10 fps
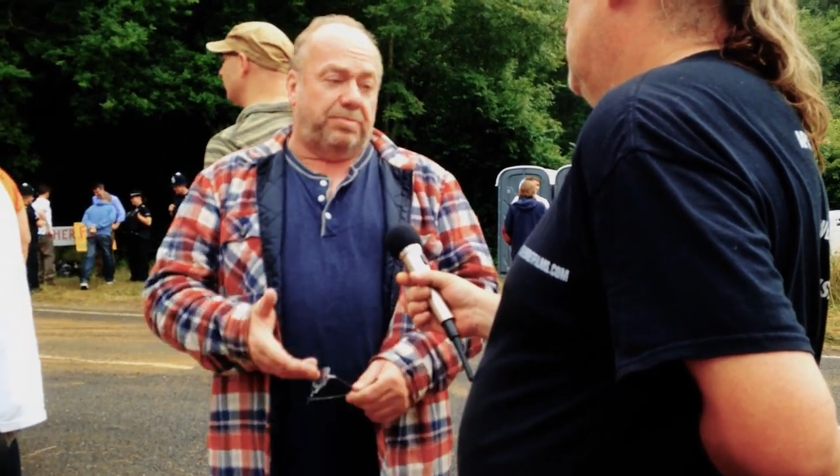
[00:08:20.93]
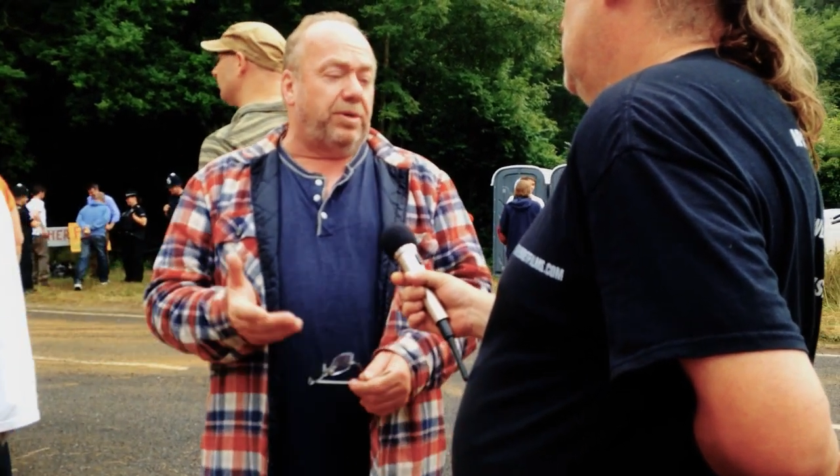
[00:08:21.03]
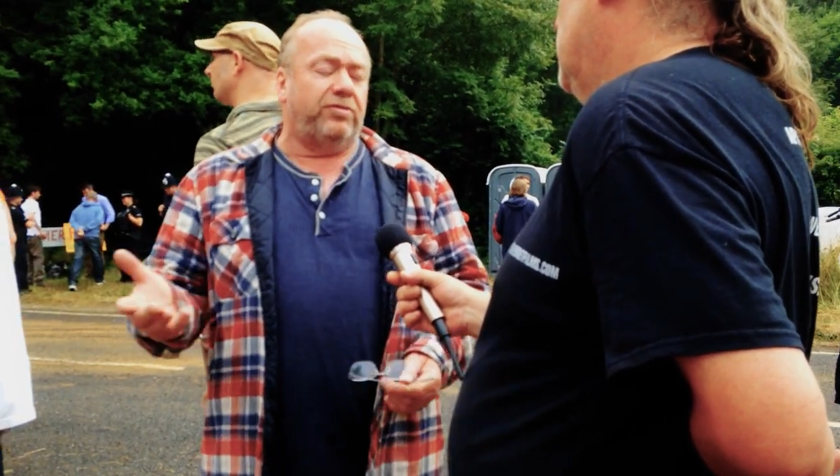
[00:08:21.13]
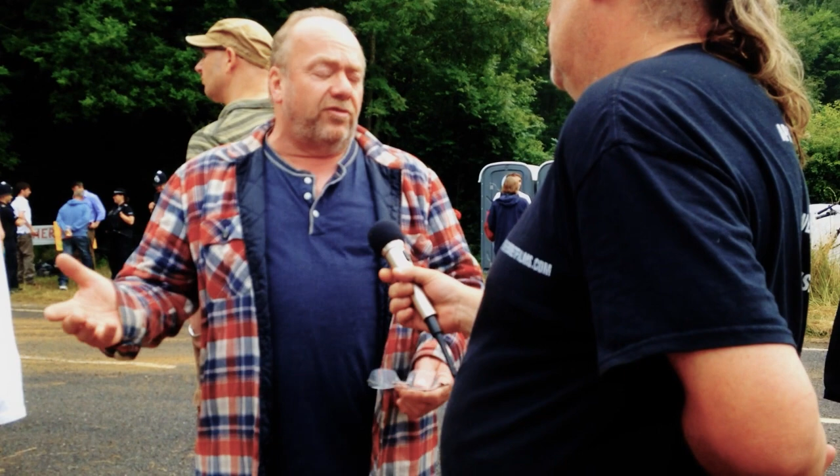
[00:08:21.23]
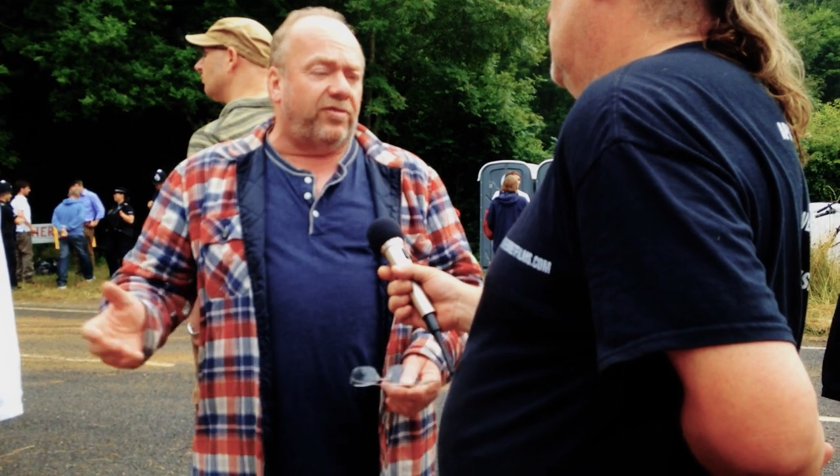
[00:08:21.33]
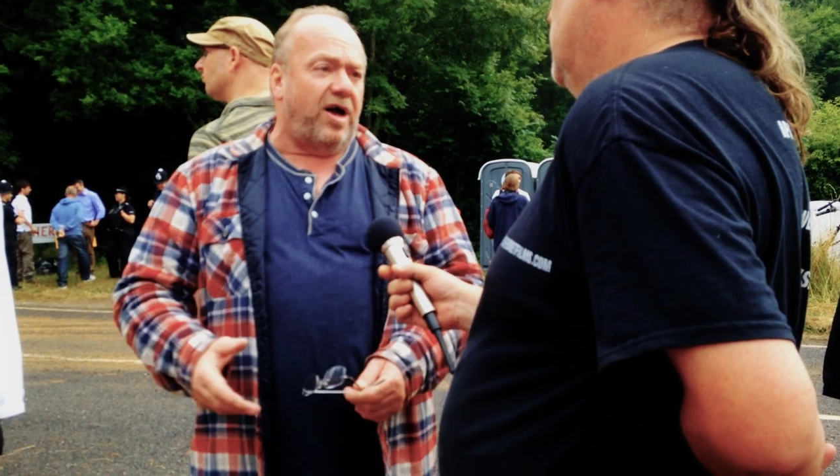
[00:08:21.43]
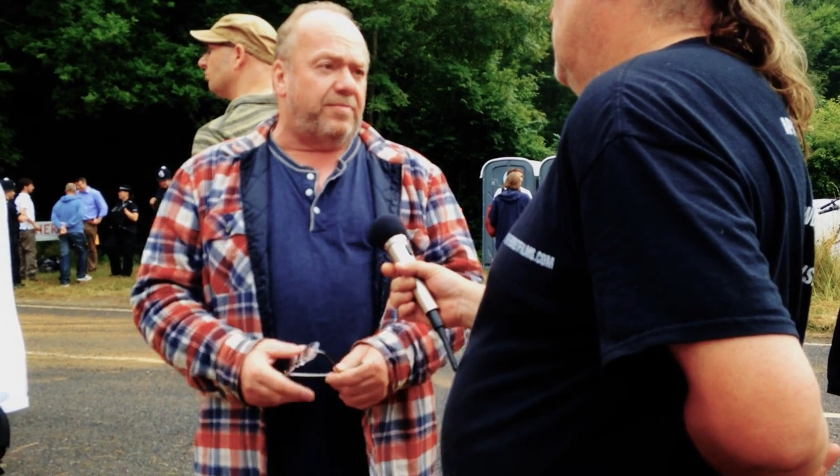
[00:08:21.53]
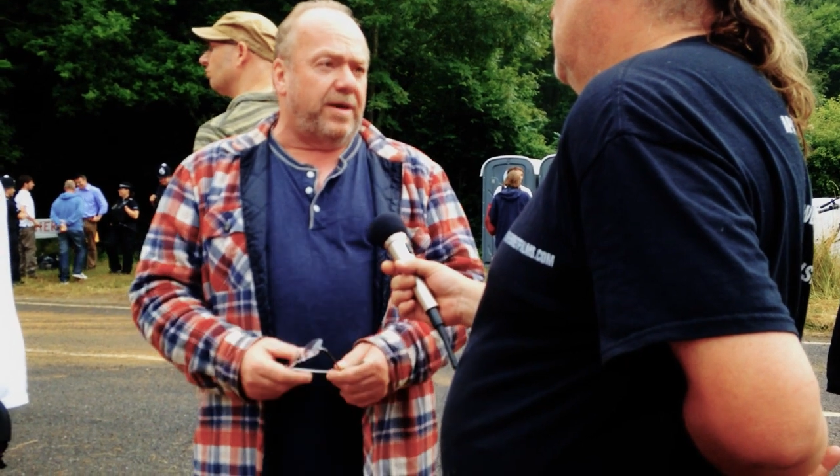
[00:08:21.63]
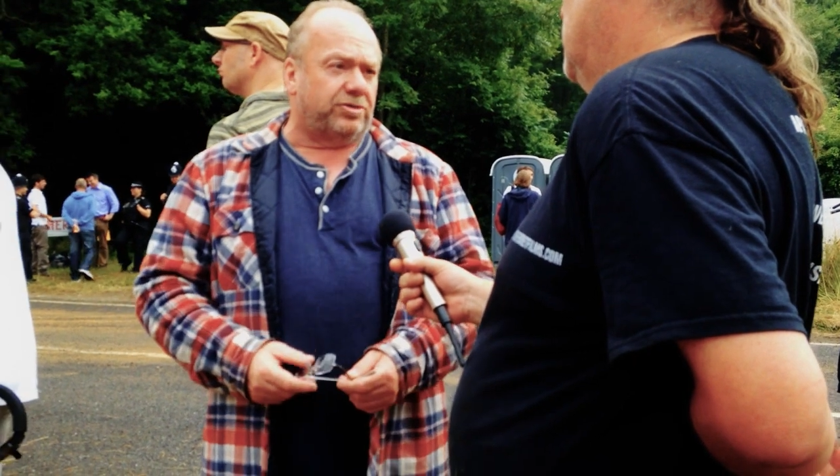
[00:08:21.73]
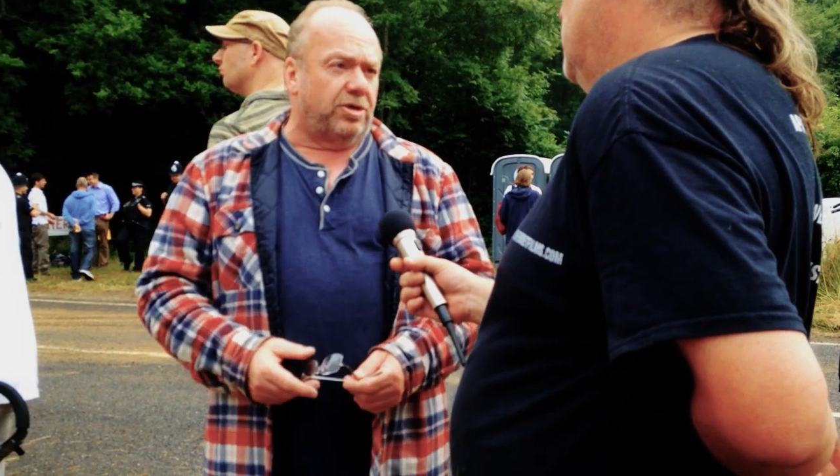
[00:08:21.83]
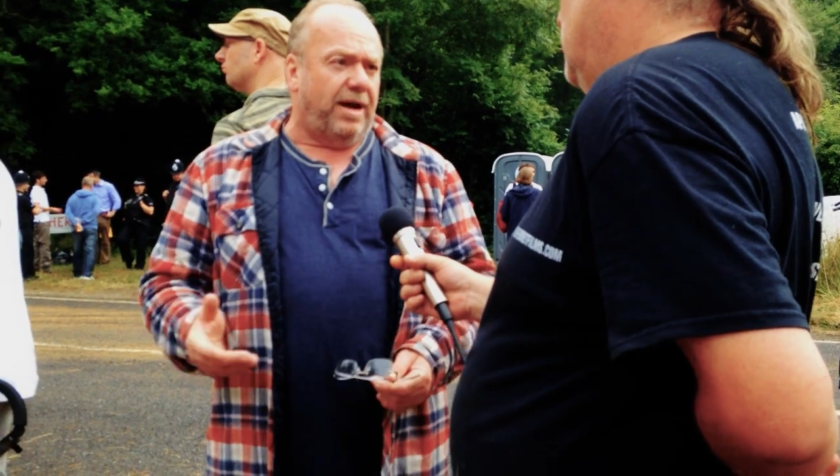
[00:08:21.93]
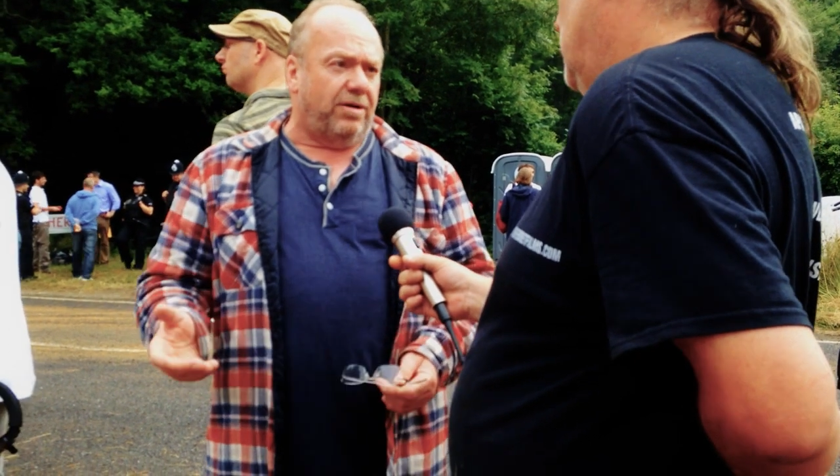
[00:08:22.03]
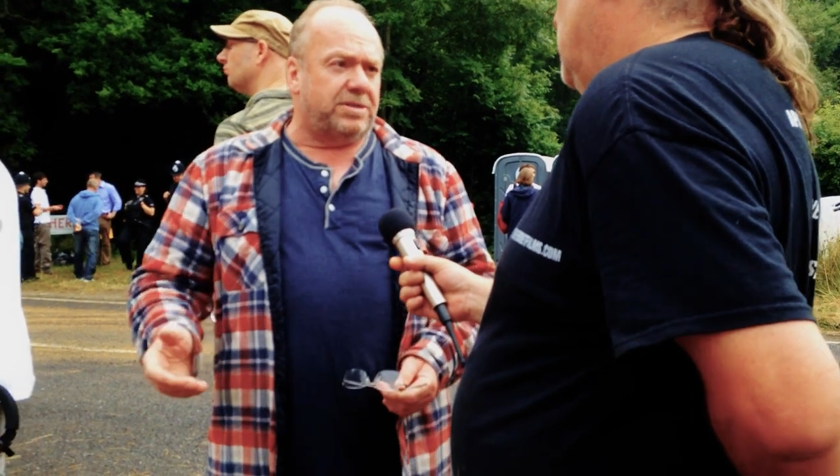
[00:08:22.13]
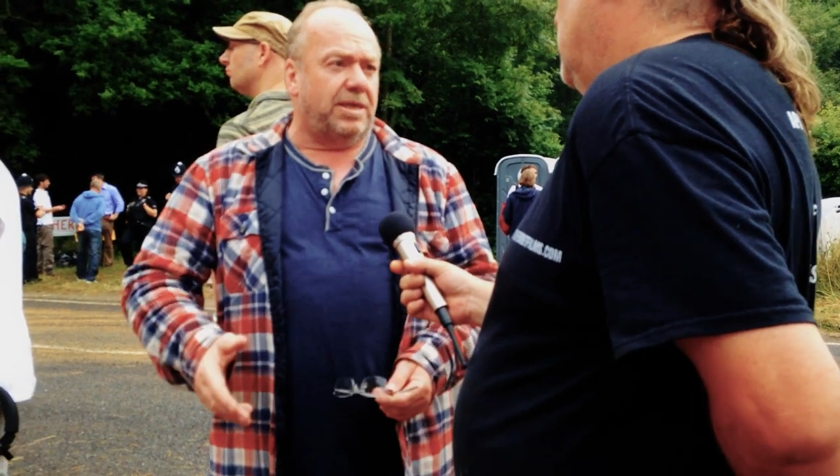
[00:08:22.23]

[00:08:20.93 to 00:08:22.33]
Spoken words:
It's a beautiful five-bedroom house.